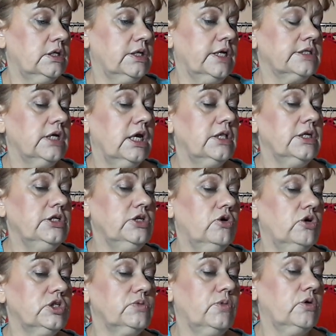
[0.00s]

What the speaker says: Next, the Neod's